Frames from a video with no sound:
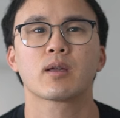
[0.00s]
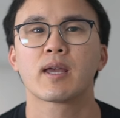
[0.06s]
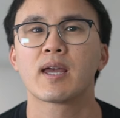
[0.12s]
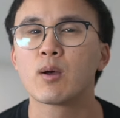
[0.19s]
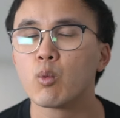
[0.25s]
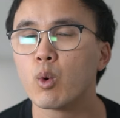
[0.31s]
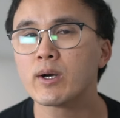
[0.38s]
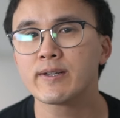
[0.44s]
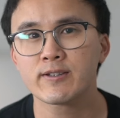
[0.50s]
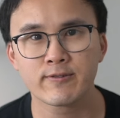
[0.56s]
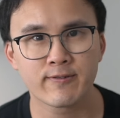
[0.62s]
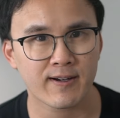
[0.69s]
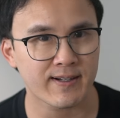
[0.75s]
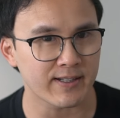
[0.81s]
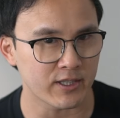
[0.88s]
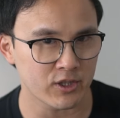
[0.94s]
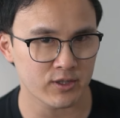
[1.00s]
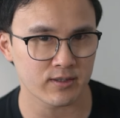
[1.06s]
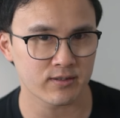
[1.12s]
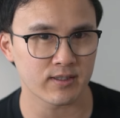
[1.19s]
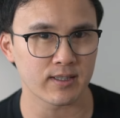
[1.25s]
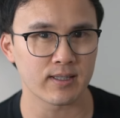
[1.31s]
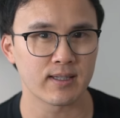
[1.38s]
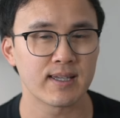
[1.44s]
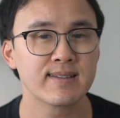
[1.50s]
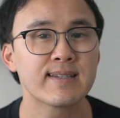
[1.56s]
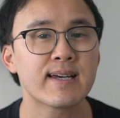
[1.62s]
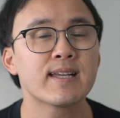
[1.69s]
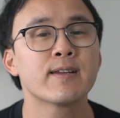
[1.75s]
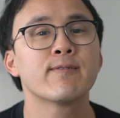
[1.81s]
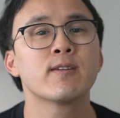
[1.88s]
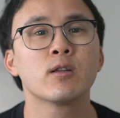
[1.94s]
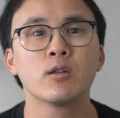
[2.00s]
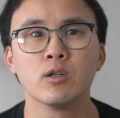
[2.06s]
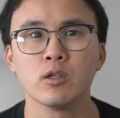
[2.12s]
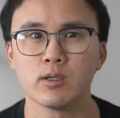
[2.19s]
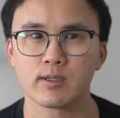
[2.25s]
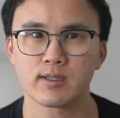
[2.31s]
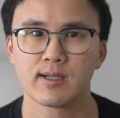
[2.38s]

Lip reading: And what is very interesting is that if you look